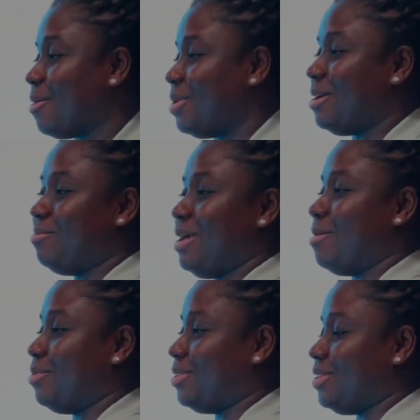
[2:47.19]
I wouldn't
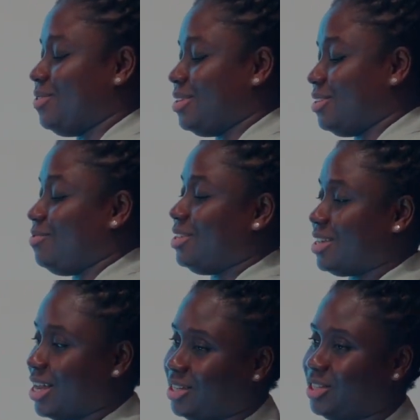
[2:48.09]
be able to do this research.